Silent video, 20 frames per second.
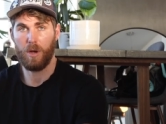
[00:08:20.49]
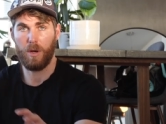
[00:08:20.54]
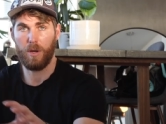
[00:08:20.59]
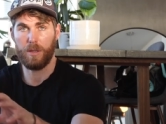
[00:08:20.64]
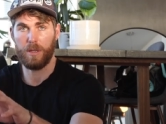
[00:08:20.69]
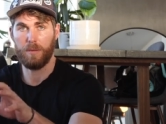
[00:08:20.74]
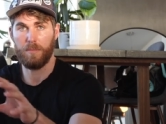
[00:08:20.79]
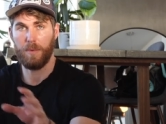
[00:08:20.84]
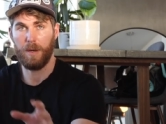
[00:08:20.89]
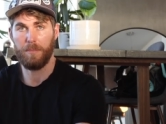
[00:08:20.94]

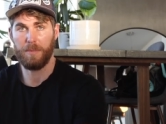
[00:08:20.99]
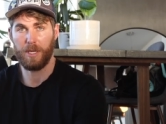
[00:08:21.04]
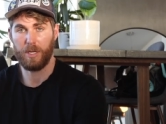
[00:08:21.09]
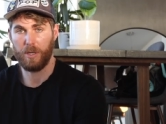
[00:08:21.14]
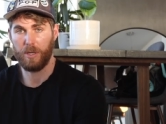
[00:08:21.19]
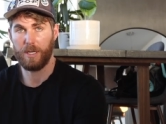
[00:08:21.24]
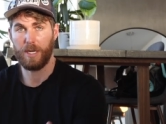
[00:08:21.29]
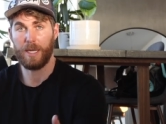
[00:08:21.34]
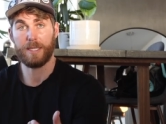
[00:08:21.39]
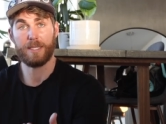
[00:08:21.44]
on the mummy
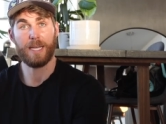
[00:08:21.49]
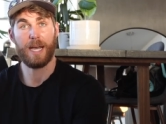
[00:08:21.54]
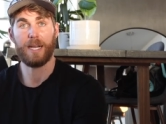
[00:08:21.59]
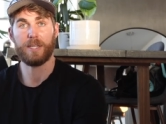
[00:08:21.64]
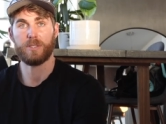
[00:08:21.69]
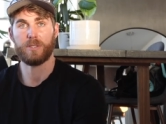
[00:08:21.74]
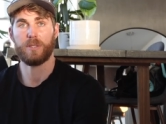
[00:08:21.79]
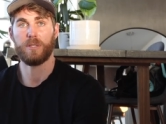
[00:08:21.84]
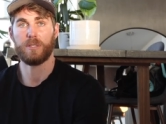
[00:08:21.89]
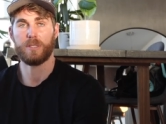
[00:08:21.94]
hood
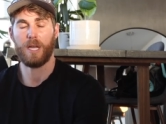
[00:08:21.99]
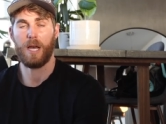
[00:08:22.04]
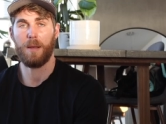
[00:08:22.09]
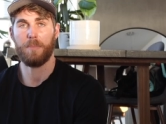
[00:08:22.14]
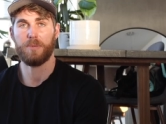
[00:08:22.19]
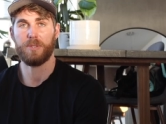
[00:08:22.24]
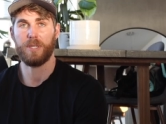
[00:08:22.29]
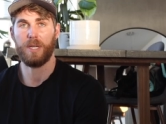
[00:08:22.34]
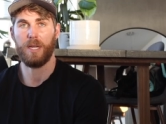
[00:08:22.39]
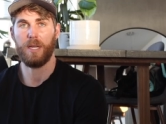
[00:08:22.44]
attached to the
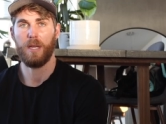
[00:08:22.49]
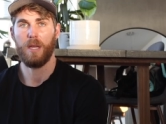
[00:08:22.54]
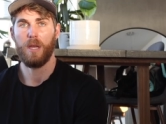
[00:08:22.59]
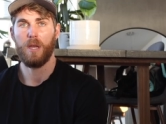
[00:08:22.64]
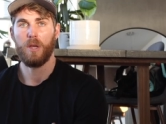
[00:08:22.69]
top sheet.